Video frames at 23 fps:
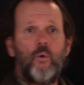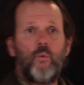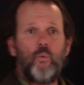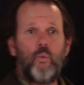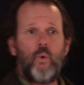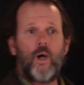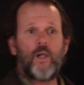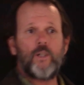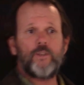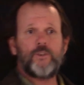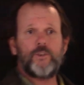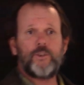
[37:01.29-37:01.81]

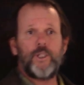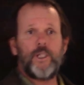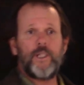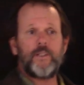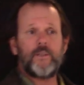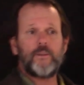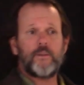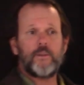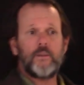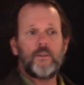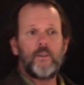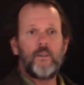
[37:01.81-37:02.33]

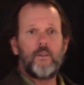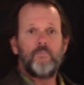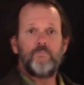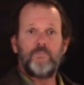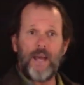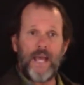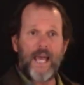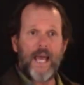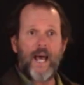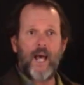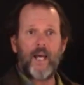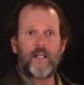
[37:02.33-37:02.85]
wasn't
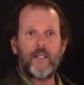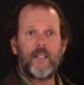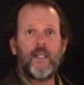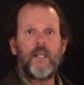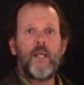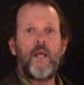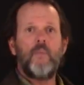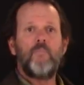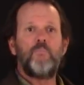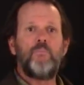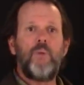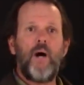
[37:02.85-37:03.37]
bad,
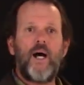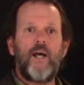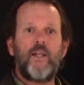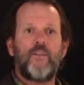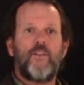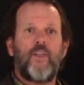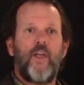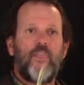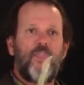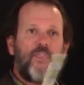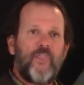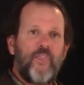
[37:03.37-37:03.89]

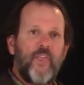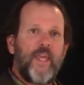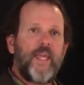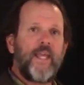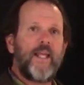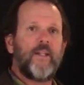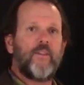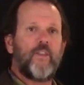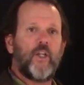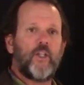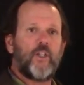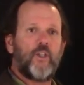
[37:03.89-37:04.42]
but
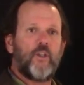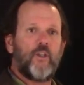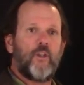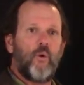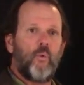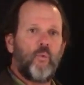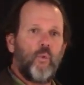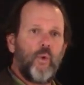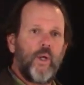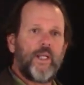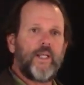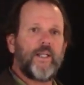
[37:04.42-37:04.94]
the
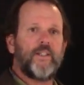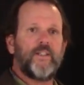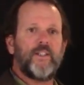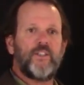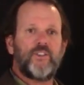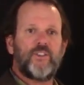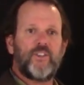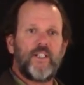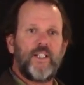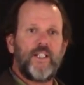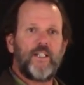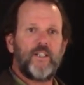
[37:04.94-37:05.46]

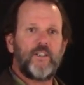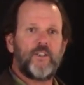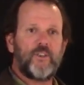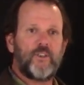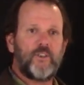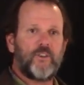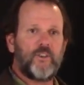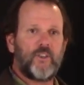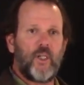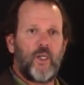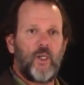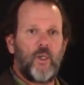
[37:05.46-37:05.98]
wickedness that he had
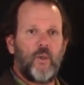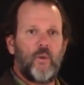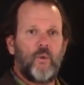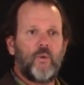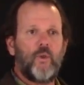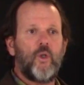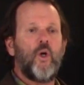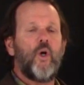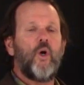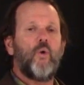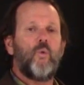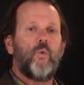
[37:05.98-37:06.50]

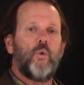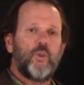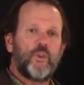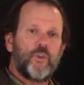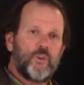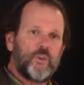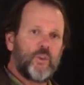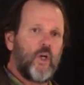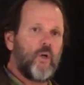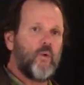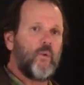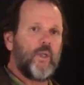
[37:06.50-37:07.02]
sowed was
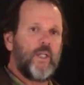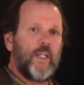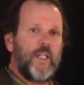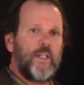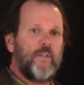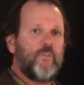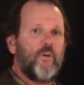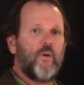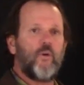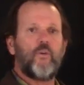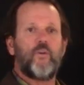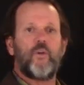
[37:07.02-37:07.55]
so
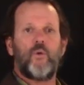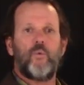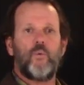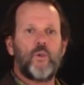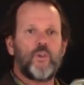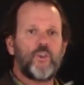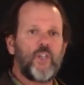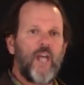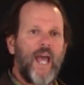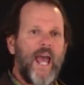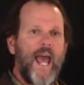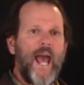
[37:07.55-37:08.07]
evil. There
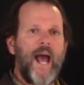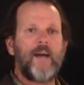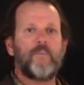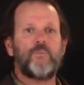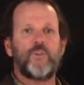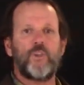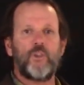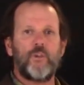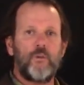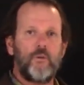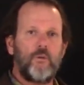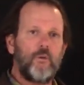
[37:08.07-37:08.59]
was
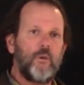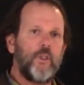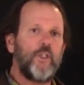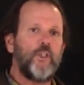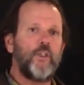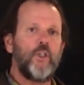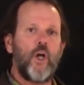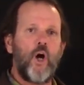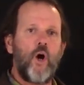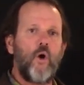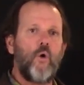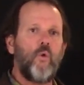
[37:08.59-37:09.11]
absolutely
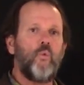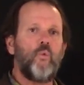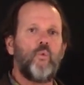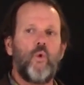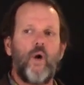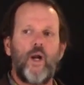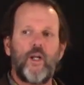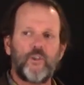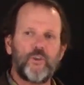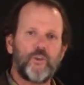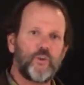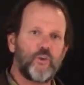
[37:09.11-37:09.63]
no
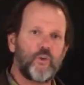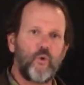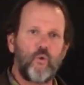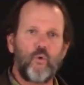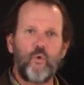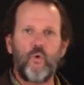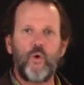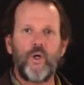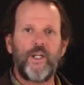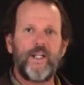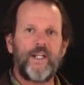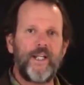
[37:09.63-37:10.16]

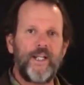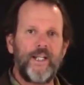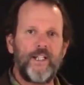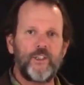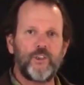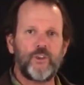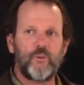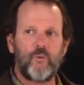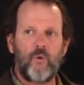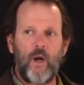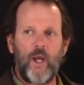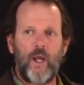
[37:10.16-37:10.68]
restoring
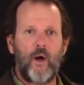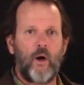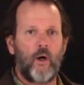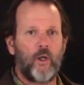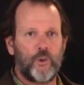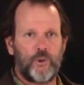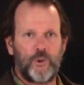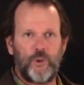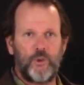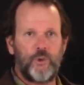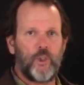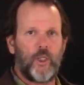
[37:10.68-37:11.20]
Israel or
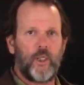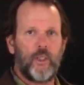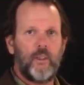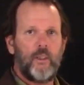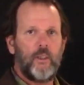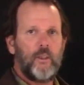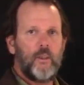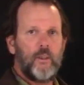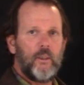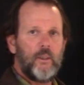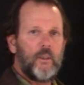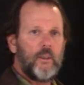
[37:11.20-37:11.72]
Judah
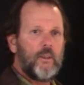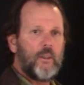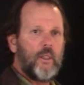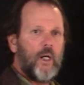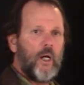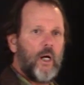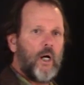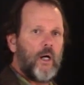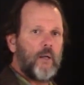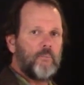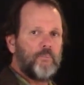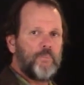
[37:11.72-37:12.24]

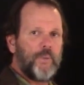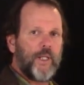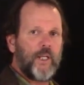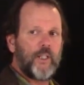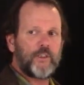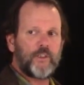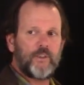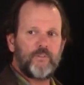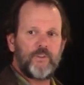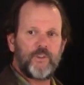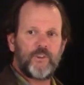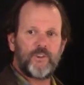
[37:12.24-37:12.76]

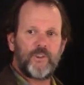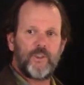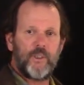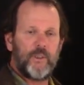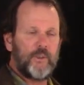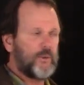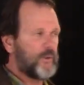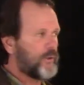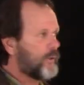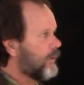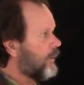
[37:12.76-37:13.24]
because of his sins.